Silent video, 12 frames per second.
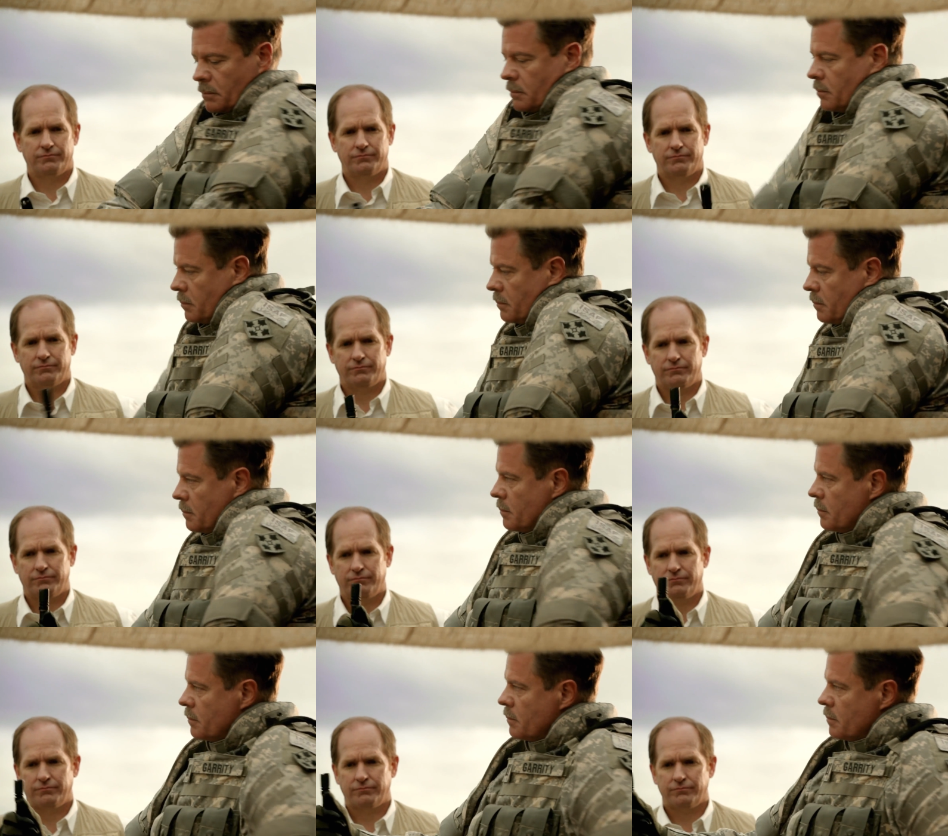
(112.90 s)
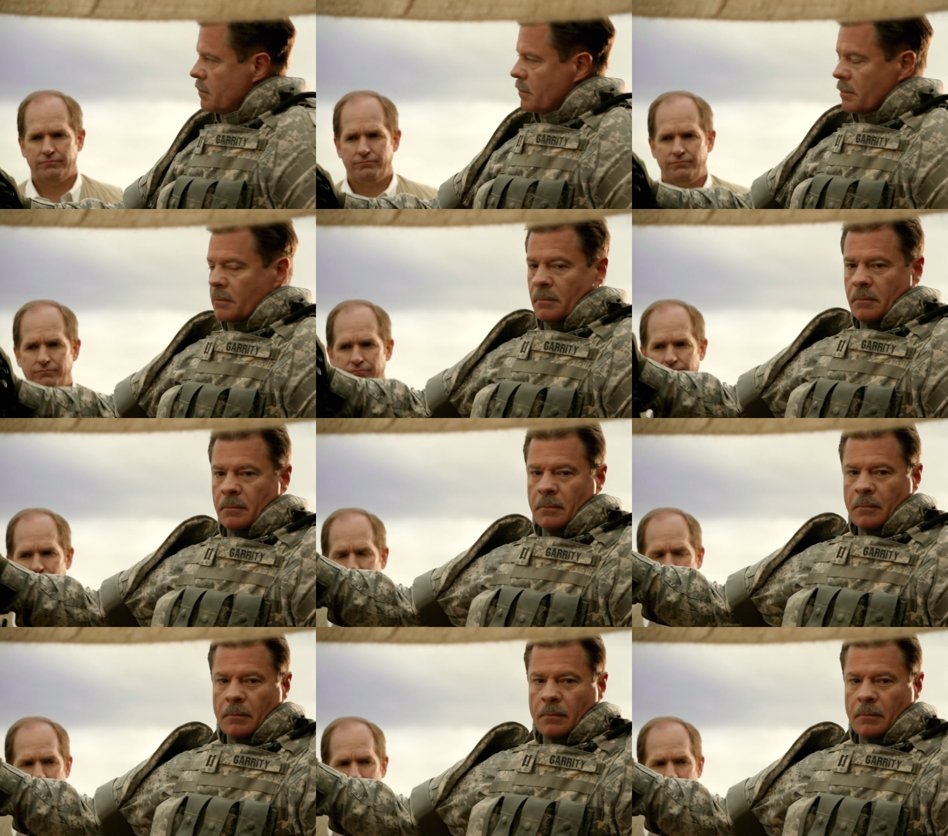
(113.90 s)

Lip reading: (silence)